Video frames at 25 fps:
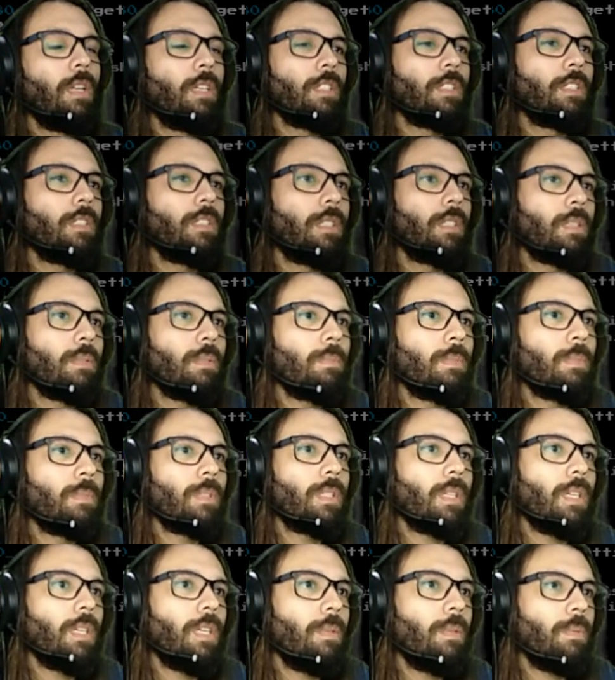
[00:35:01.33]

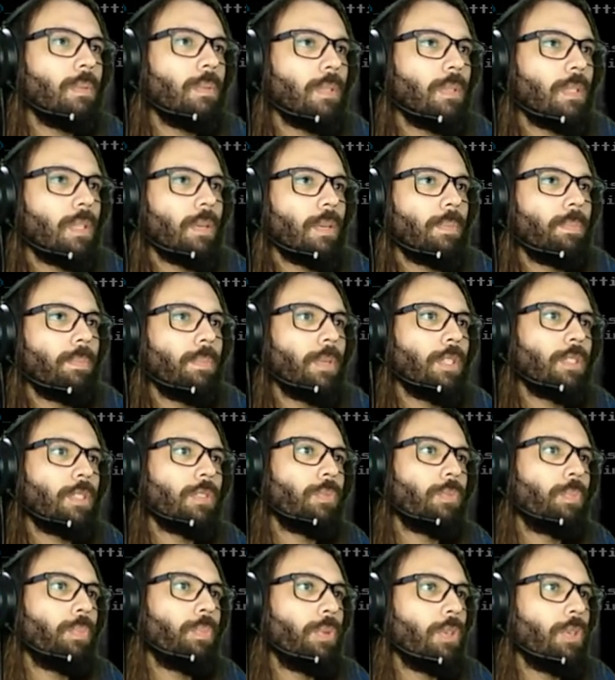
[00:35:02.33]
Sometimes a place
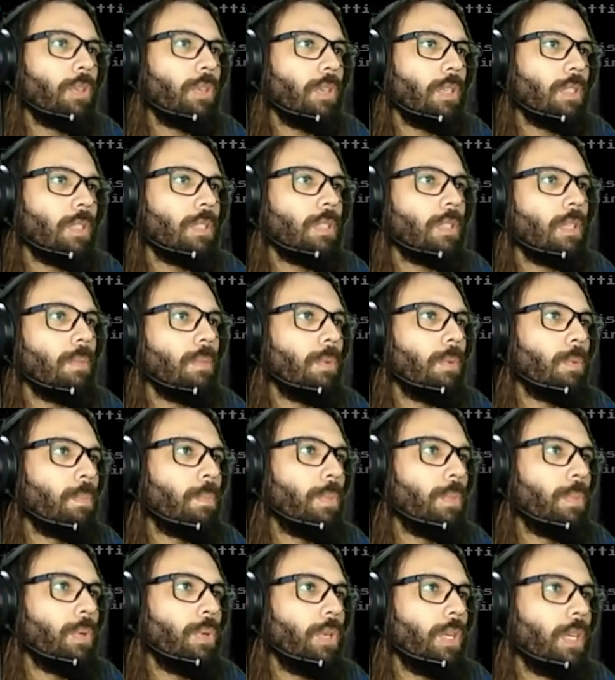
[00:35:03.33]
of pure and simple
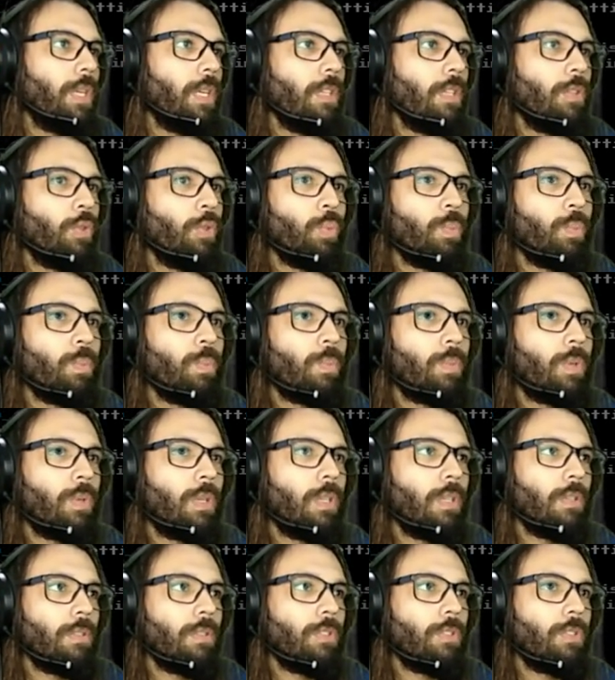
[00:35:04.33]
beauty can do
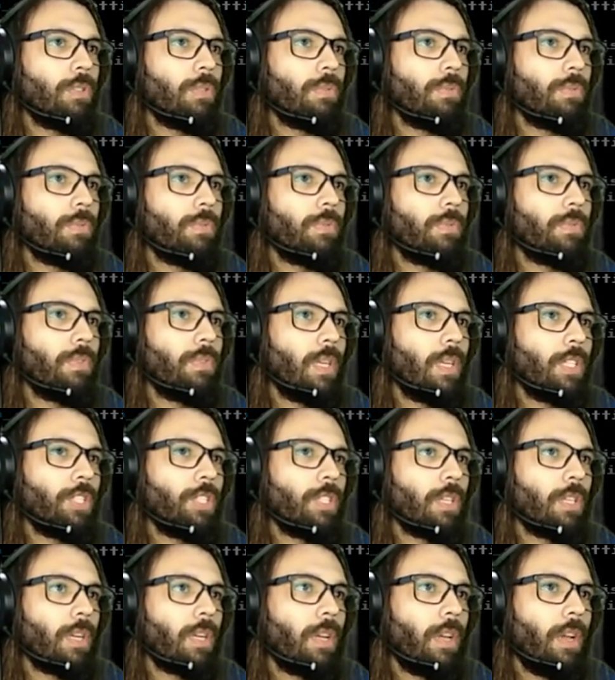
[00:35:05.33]
more to flesh
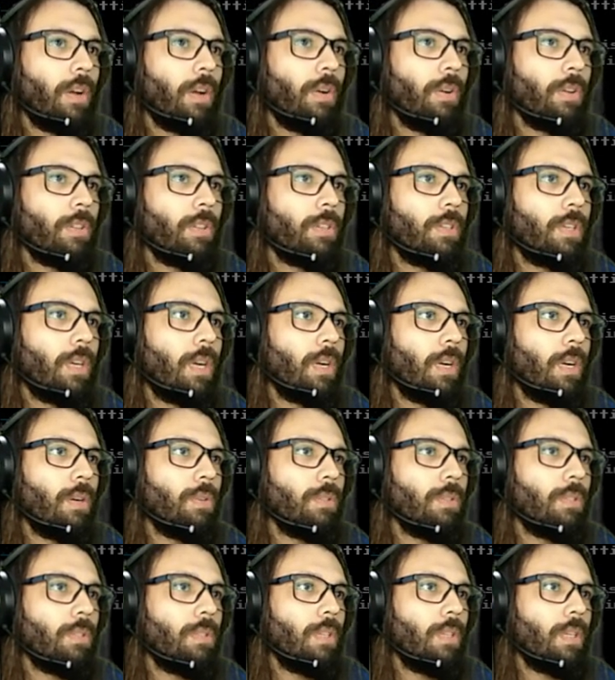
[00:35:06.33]
a character out
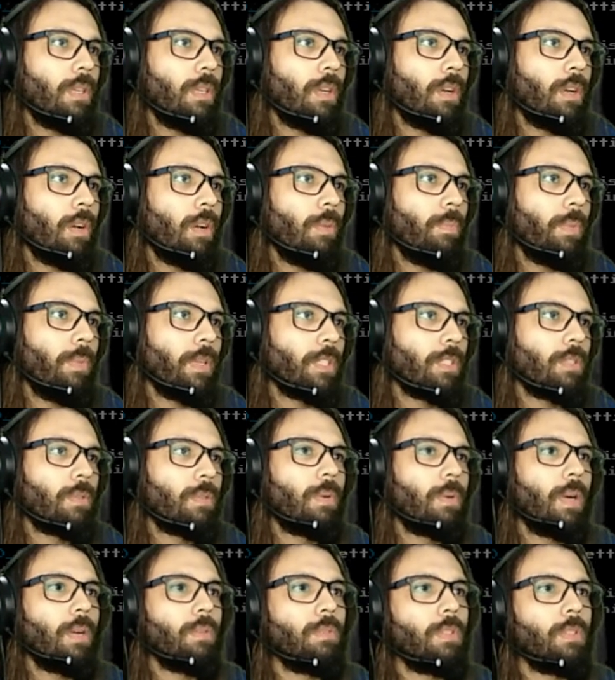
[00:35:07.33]
than complex
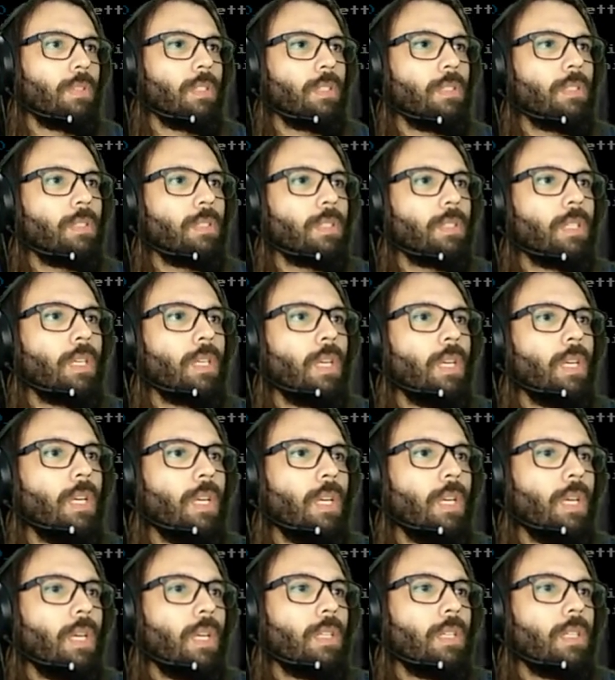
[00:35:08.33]
surroundings.
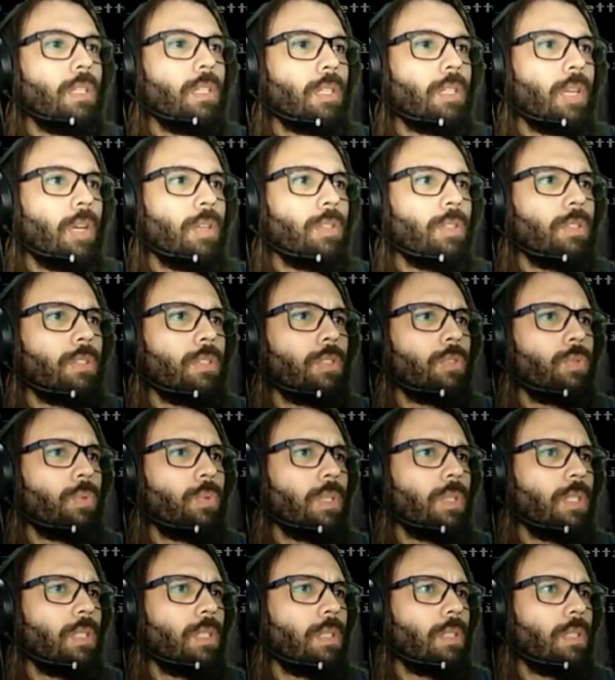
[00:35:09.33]
This author's
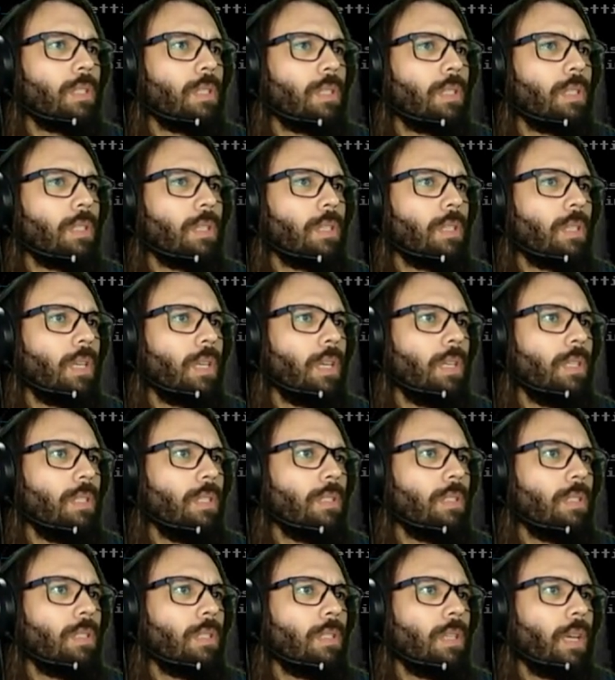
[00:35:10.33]
rustic
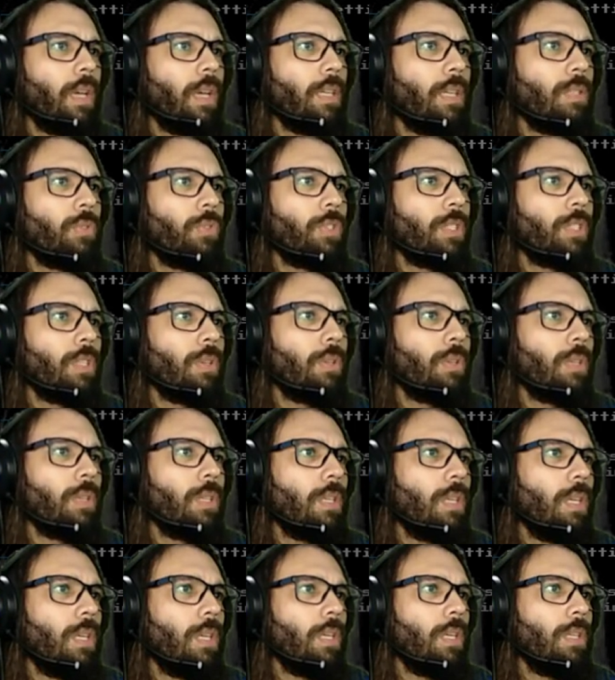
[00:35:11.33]
taste has
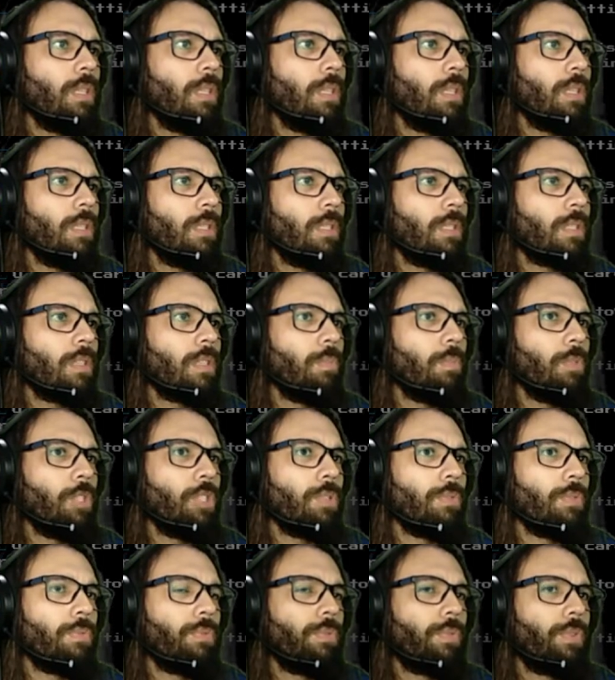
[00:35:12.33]
resulted in this
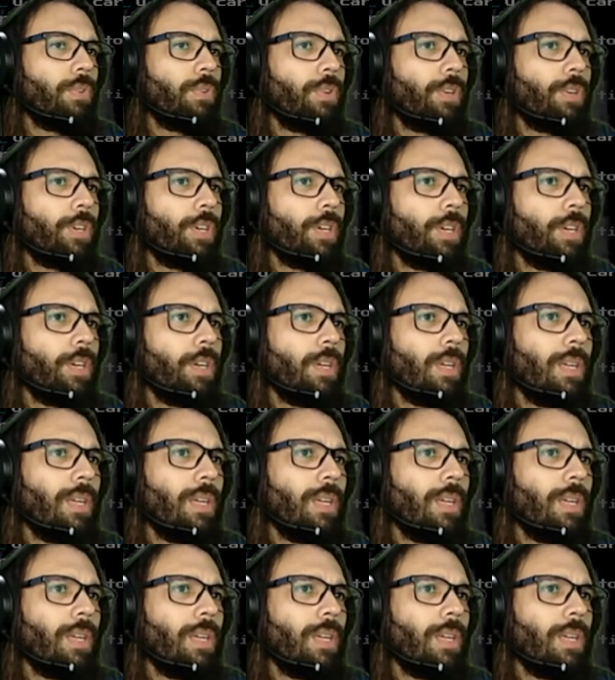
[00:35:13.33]
commission for